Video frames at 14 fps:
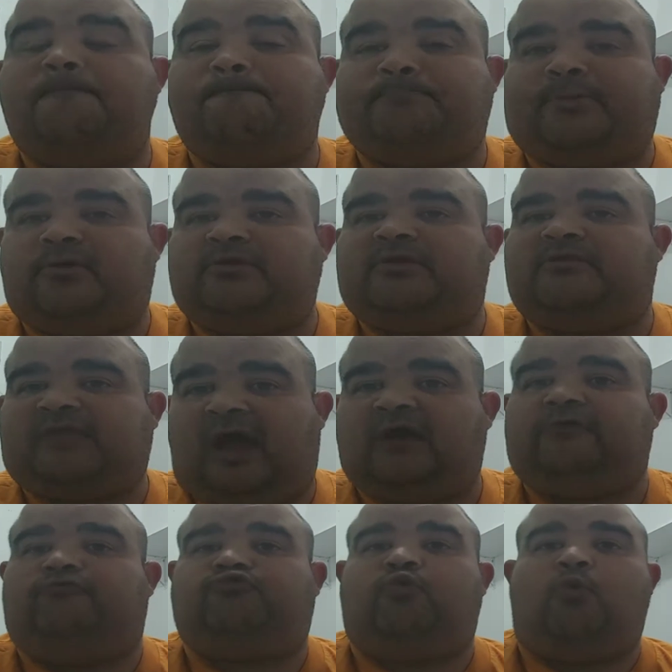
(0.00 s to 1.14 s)
billion
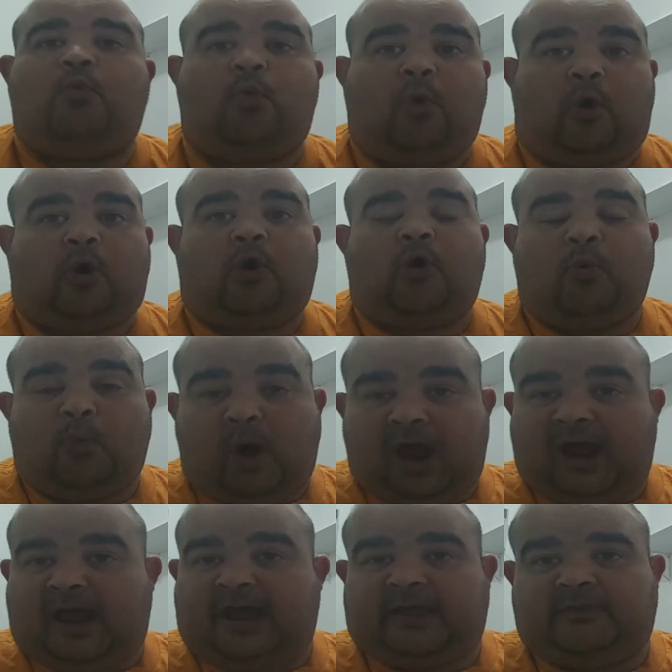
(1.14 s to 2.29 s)

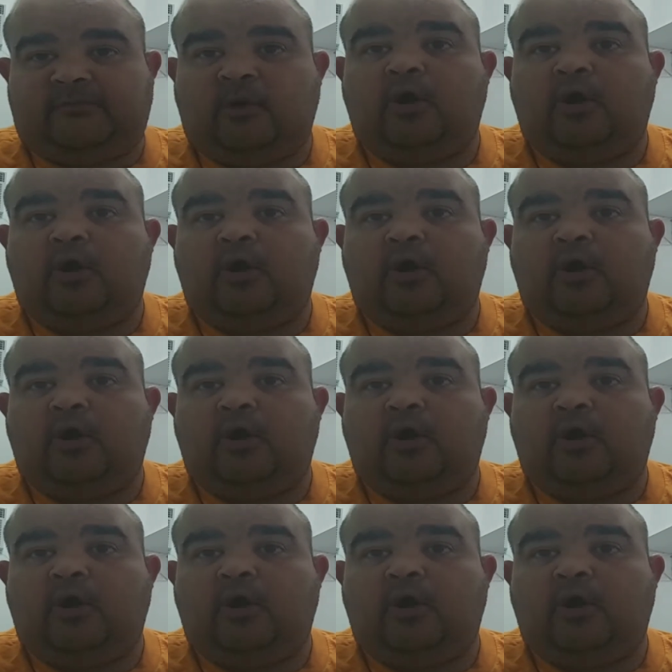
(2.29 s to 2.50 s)
worldwide.